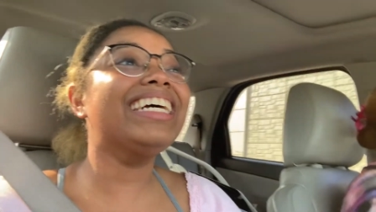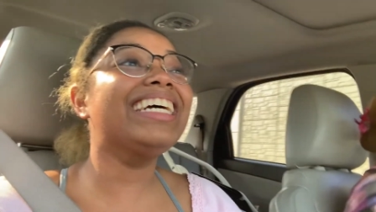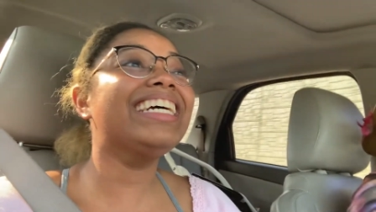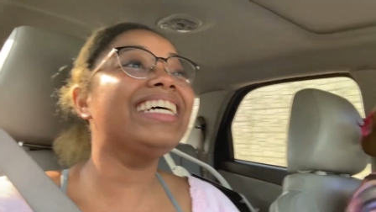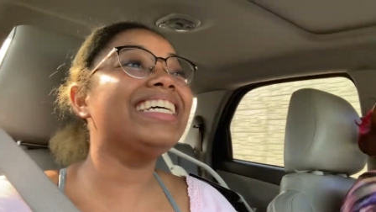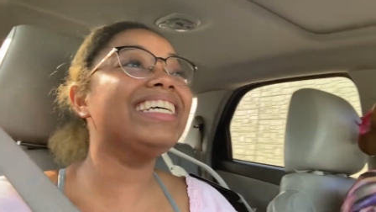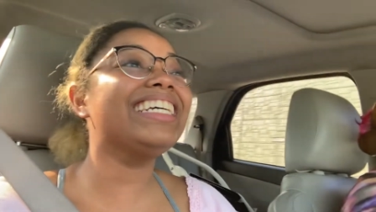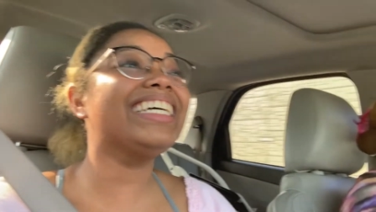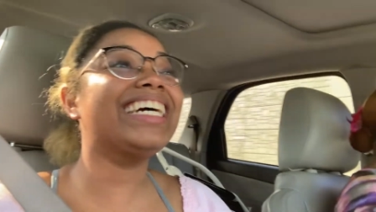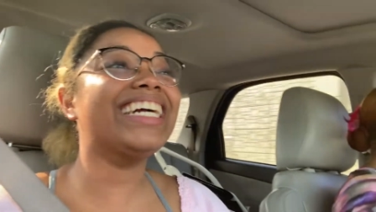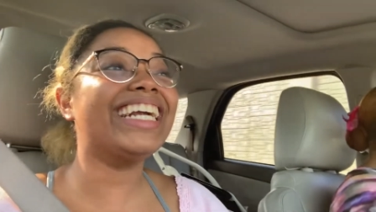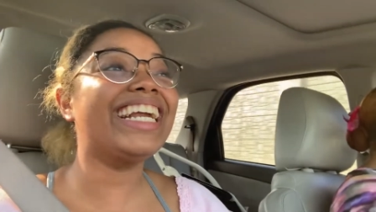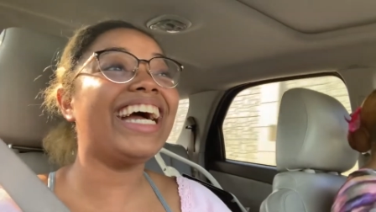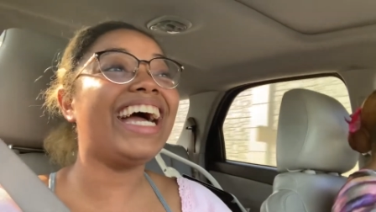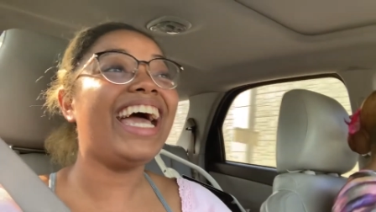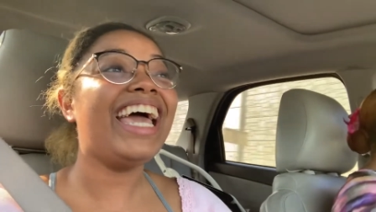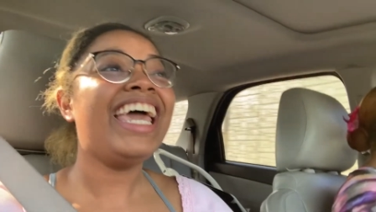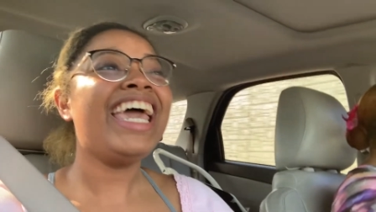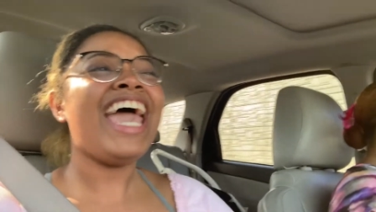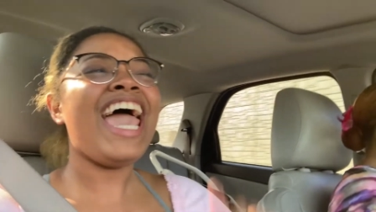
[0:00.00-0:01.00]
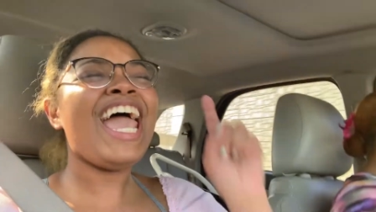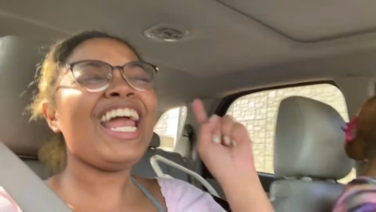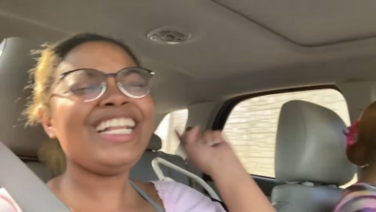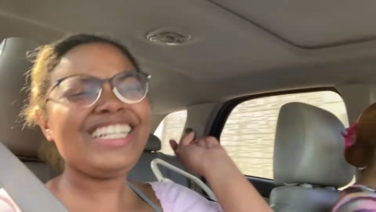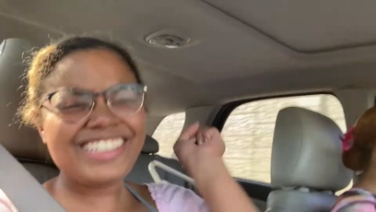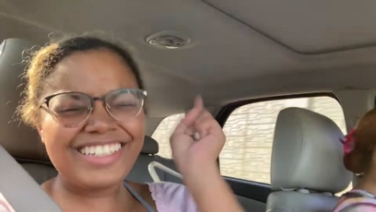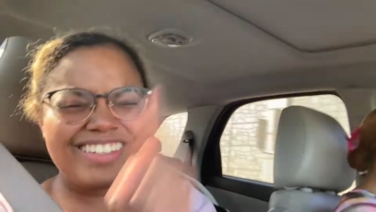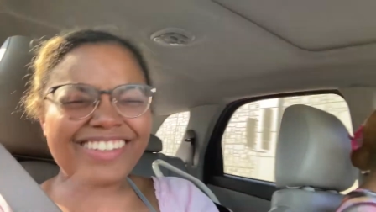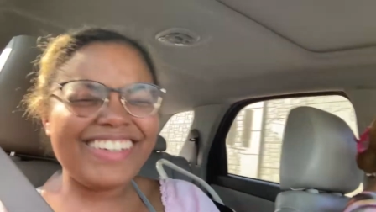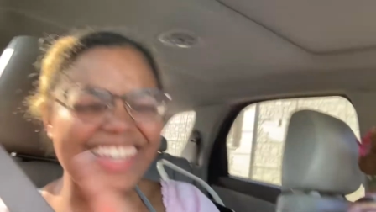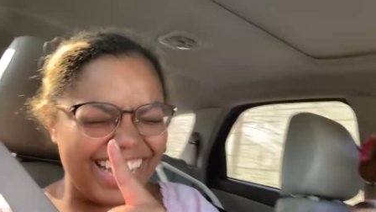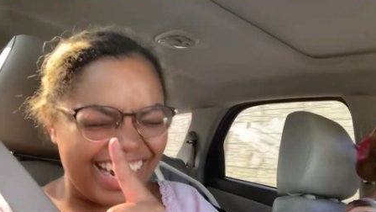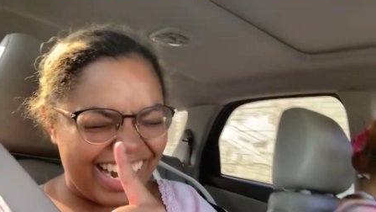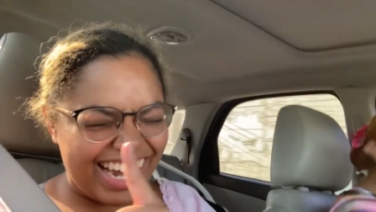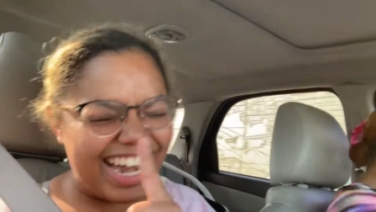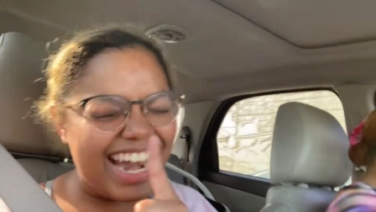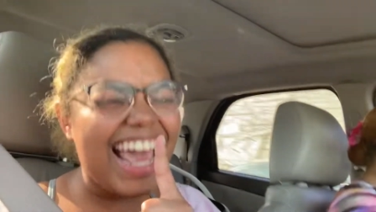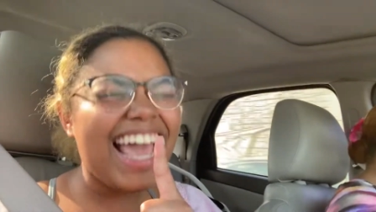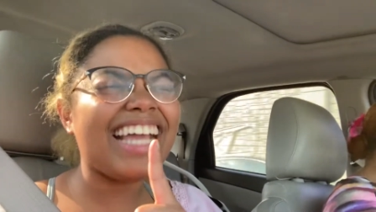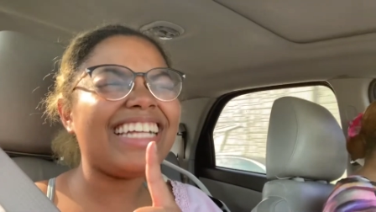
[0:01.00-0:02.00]
You get an idea. And you,
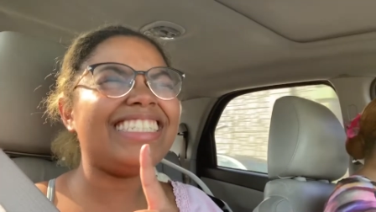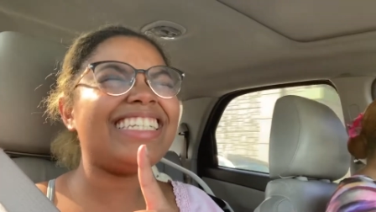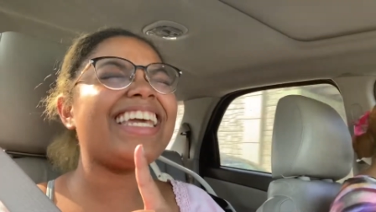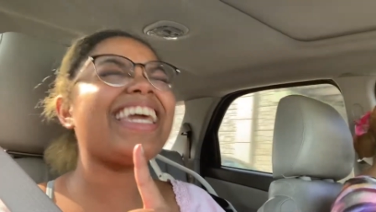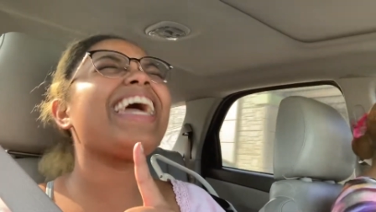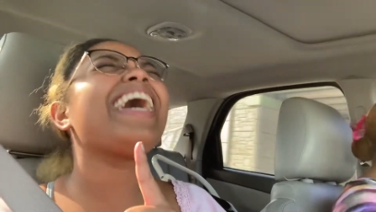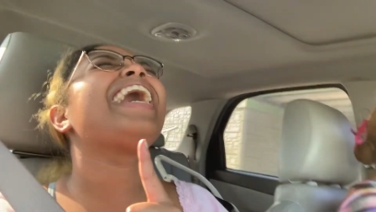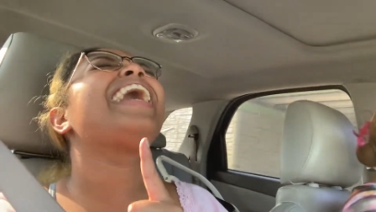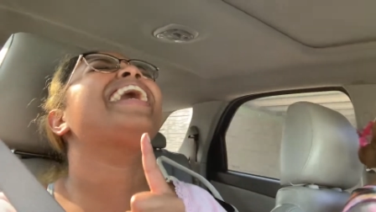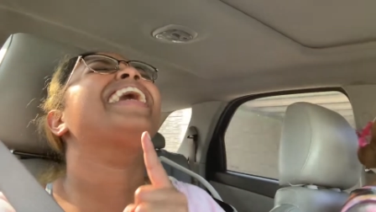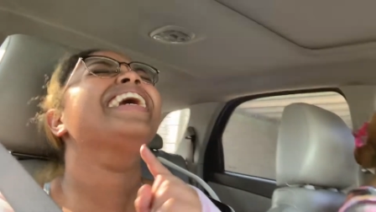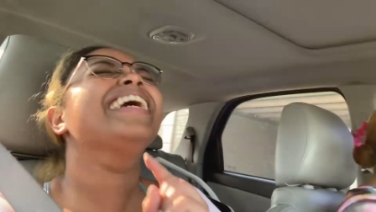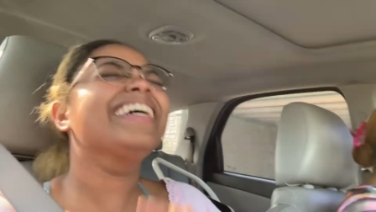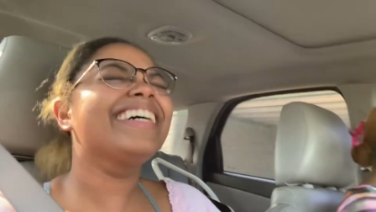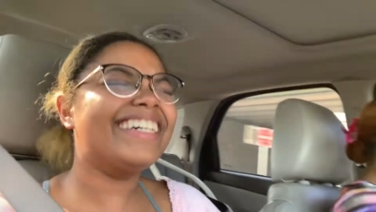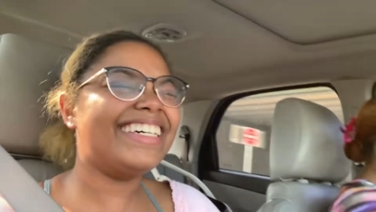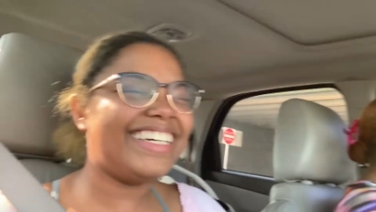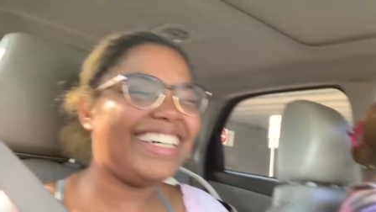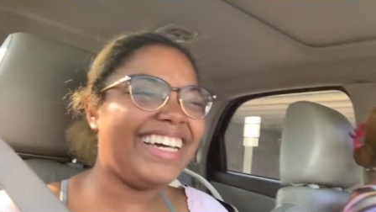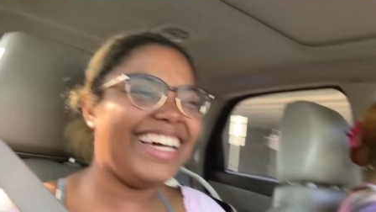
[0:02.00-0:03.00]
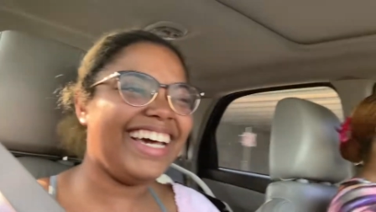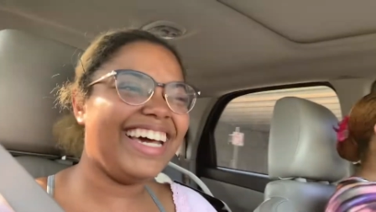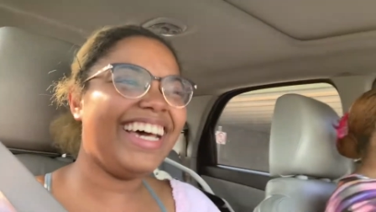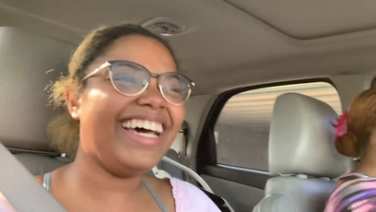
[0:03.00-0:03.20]
you get an